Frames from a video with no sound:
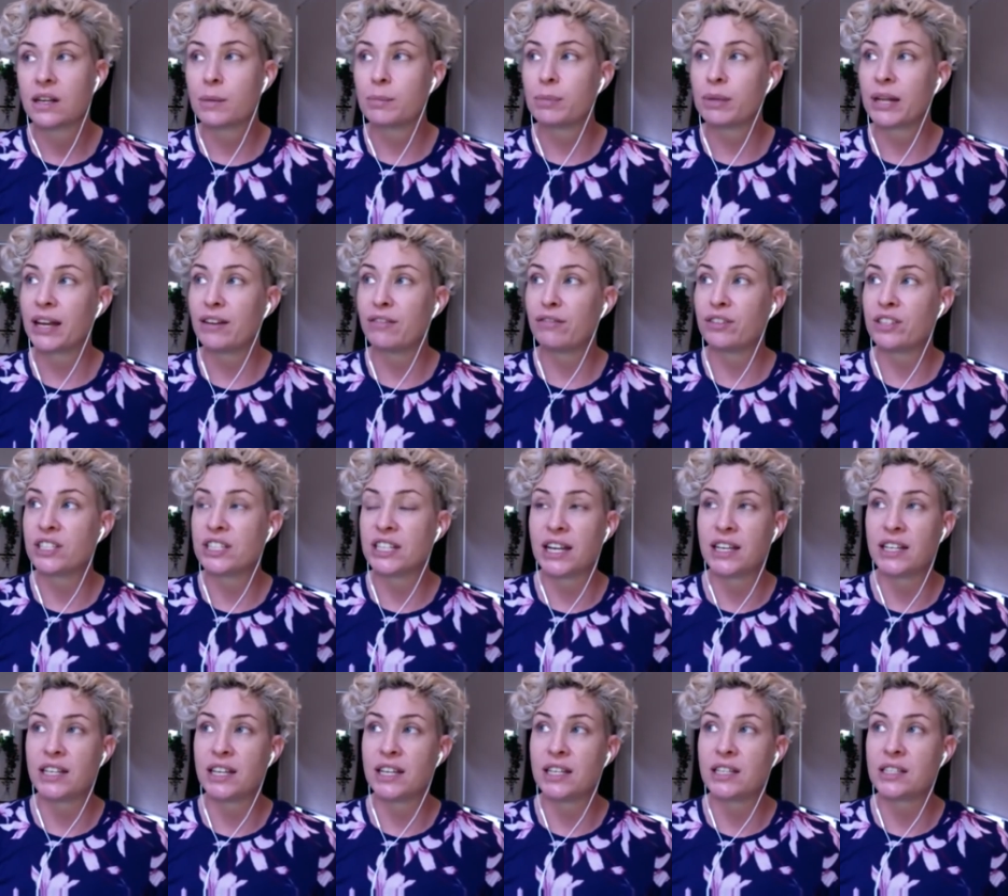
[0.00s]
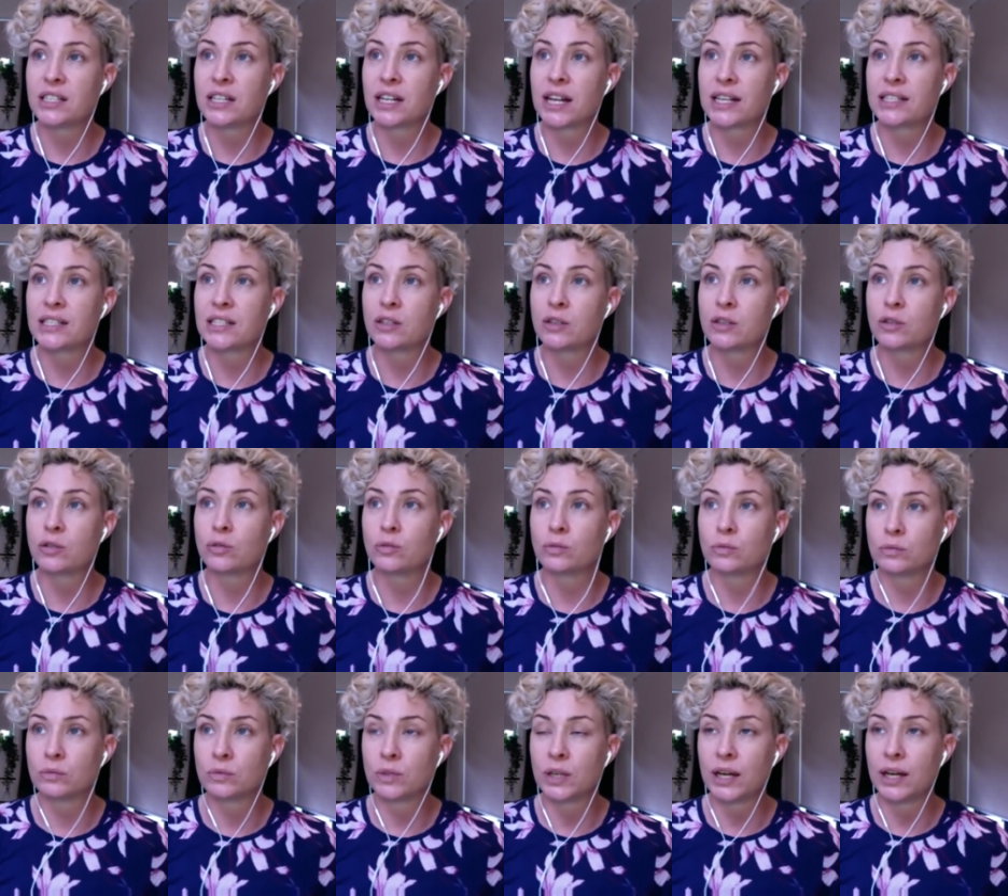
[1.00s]
played for ten years, classical
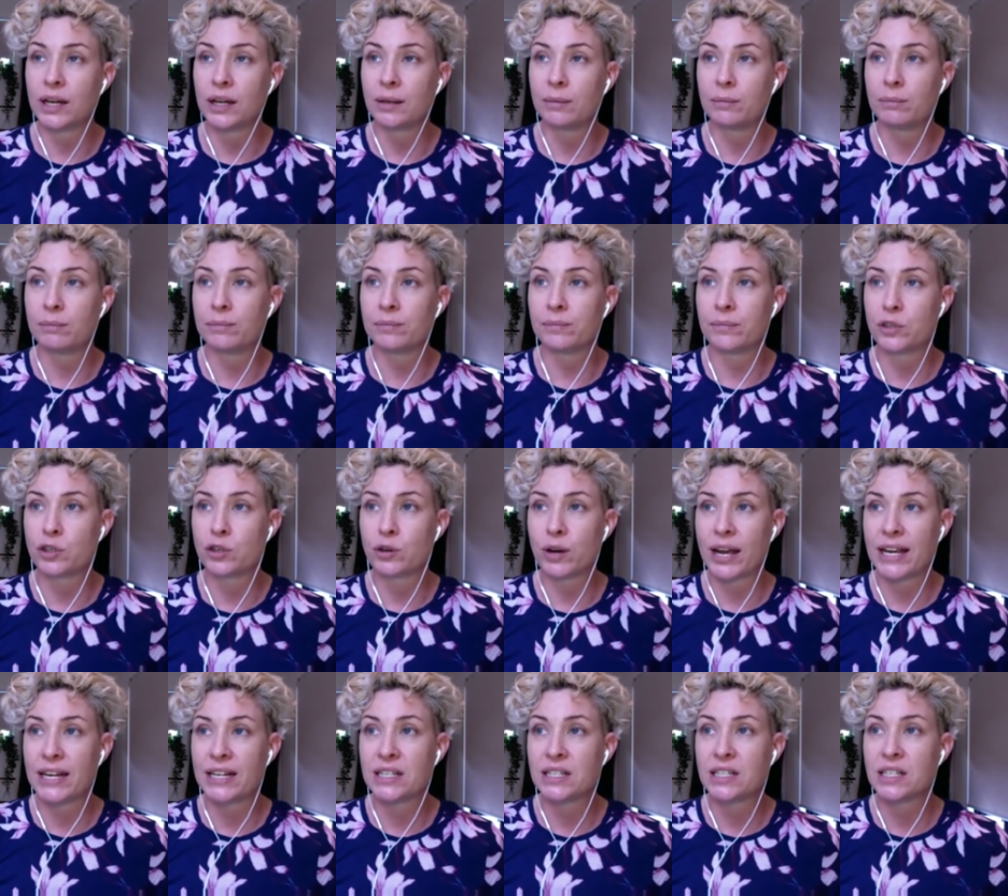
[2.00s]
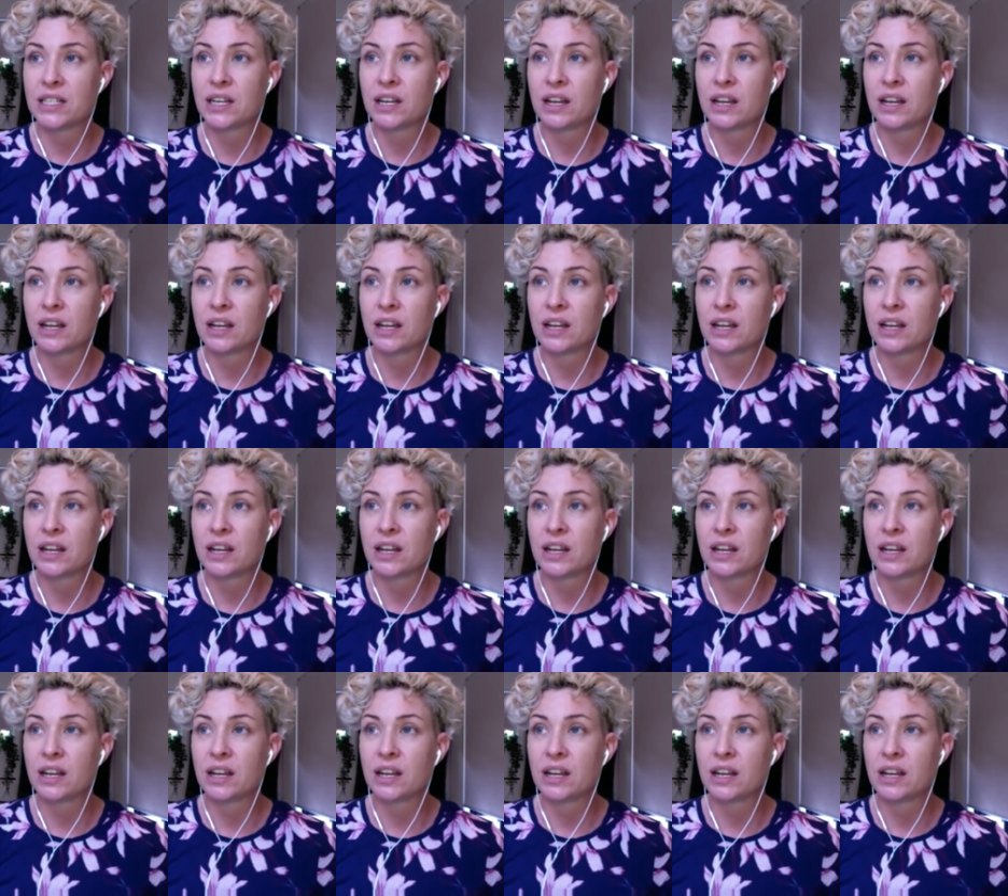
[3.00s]
Um, trained,